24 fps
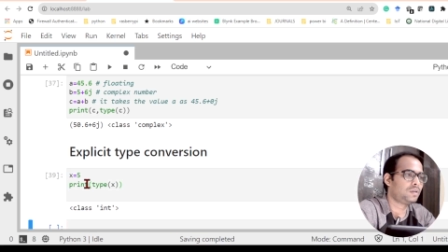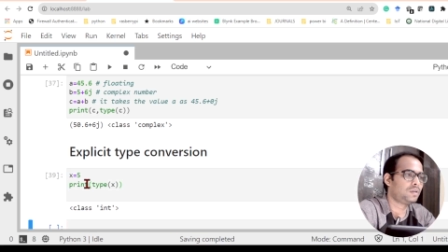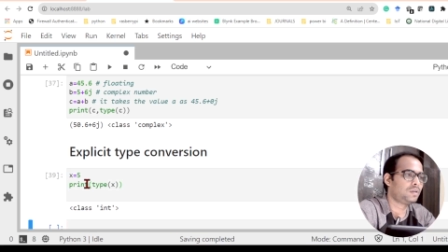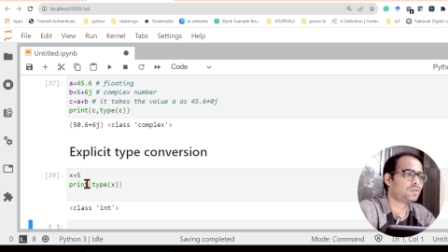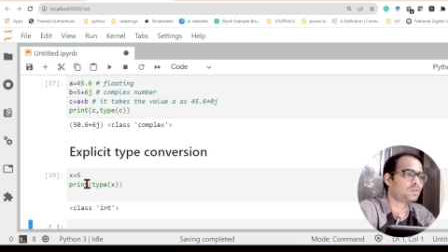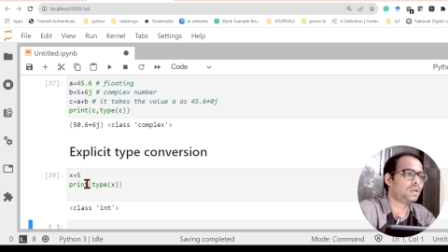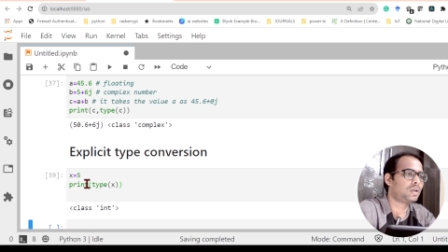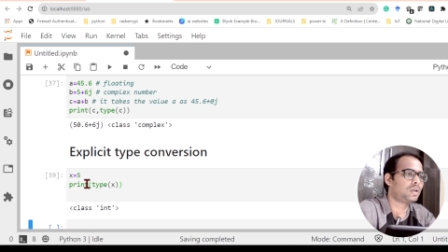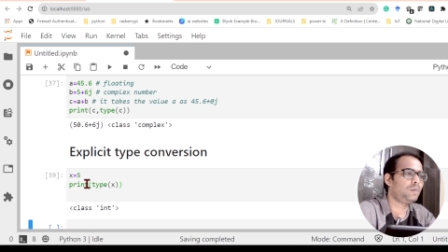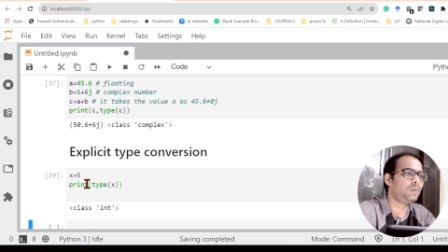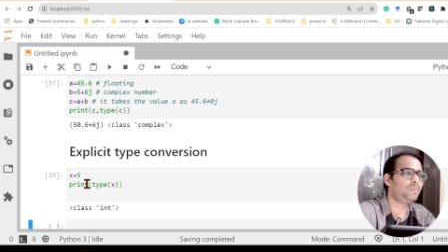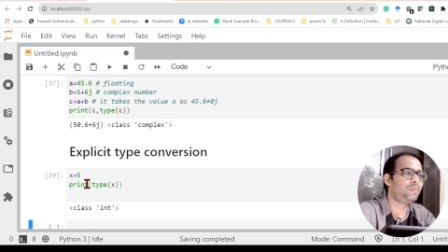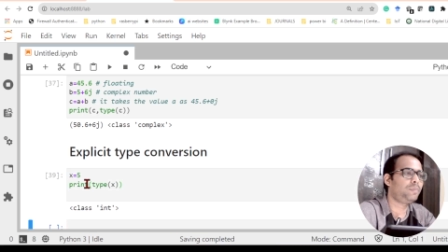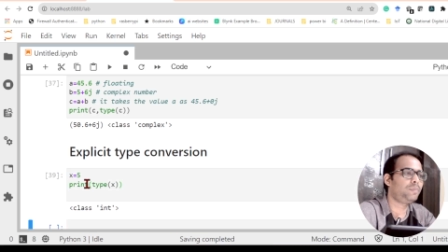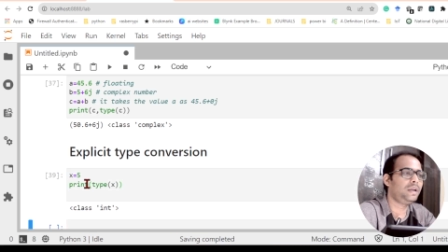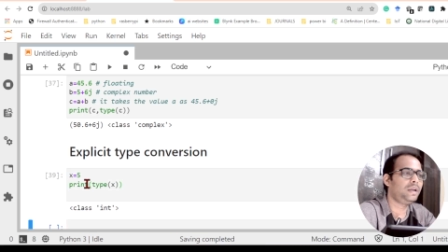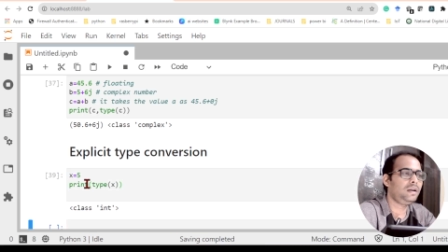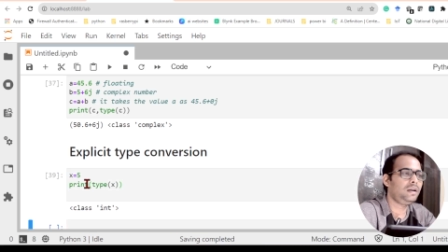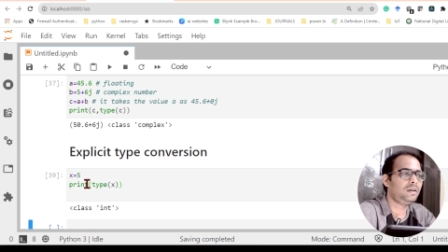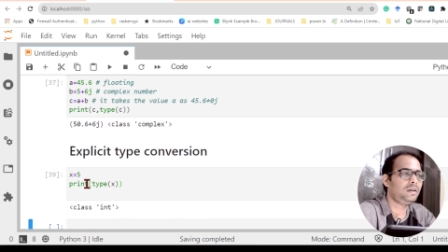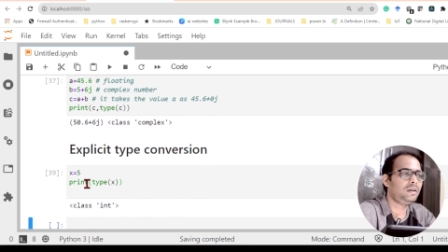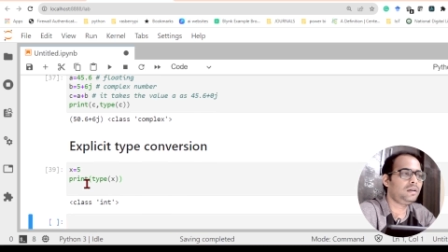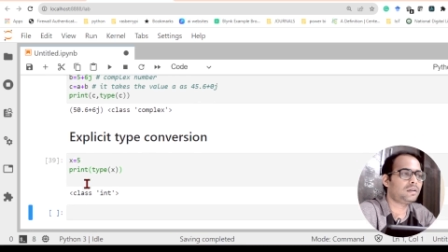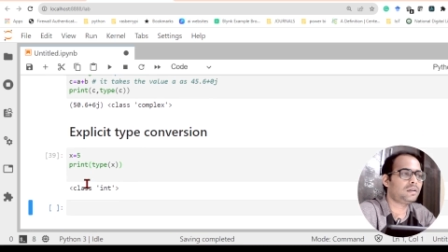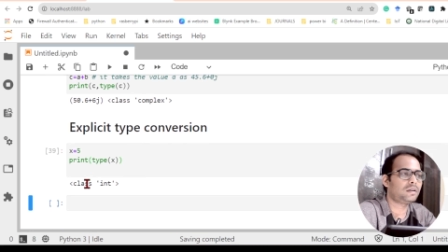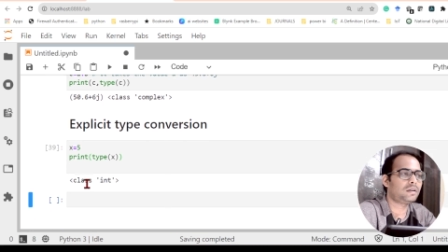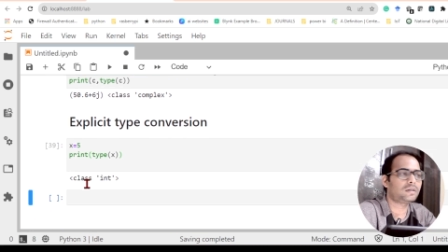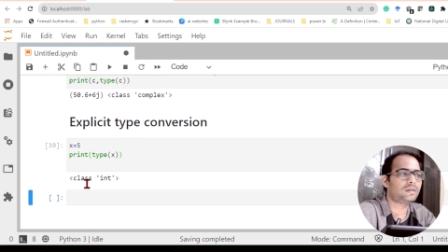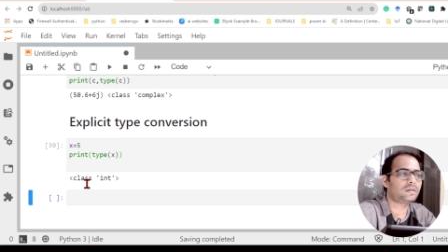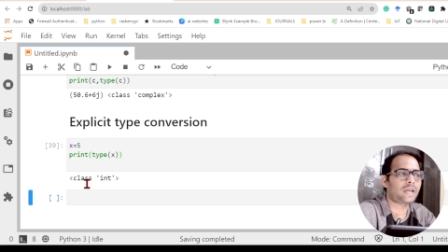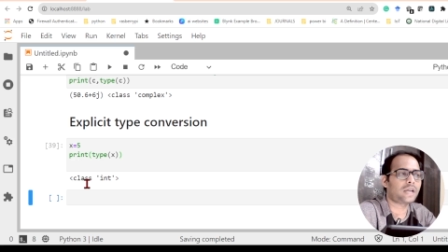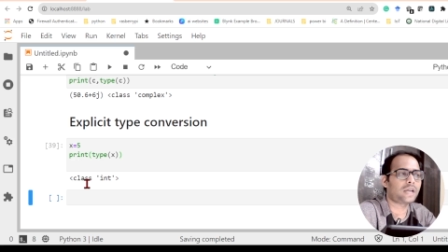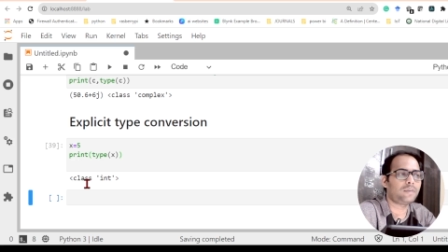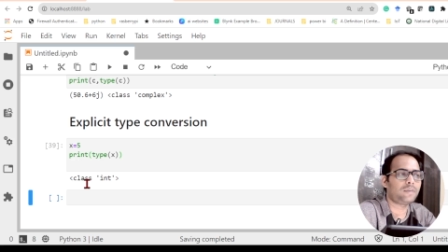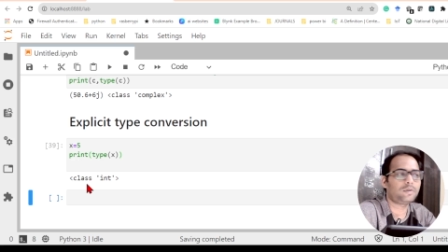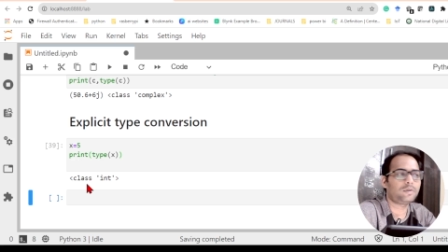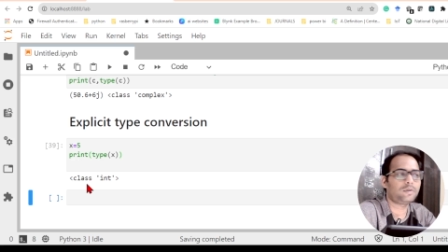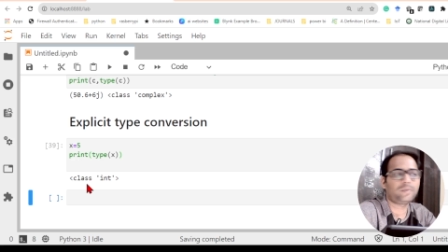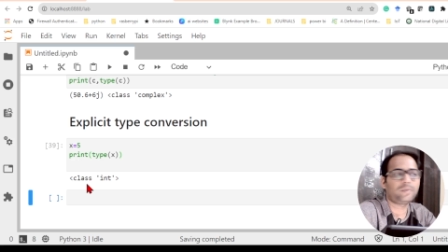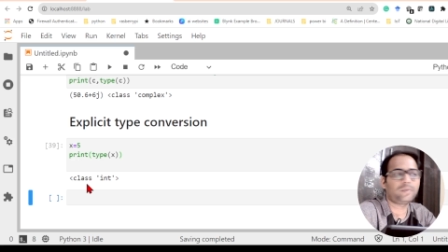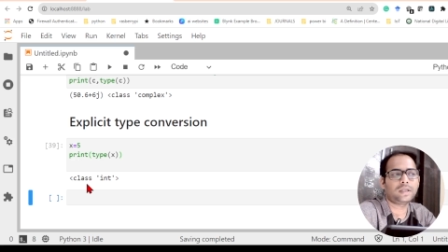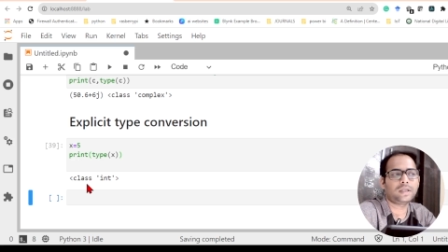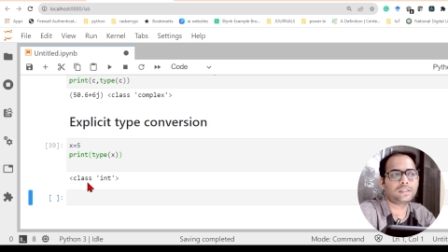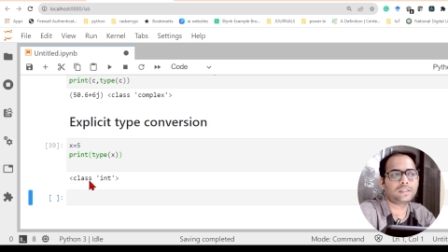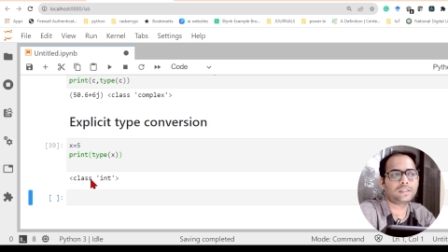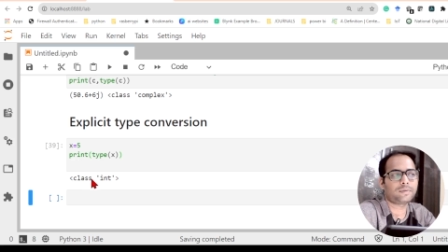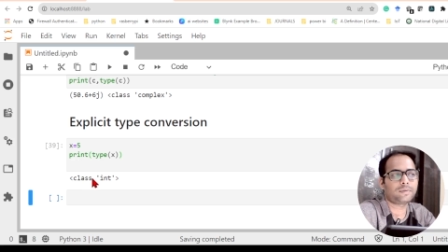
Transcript: So now print type of x.